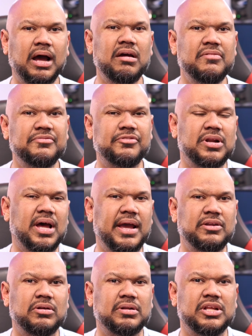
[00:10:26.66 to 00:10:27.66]
However, for the
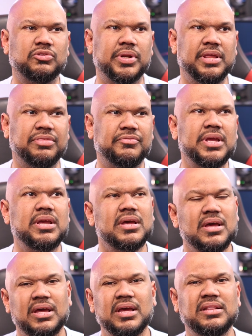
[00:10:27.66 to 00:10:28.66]
iDock D23,
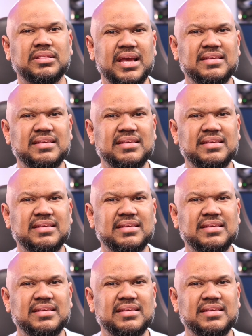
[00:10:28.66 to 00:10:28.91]
it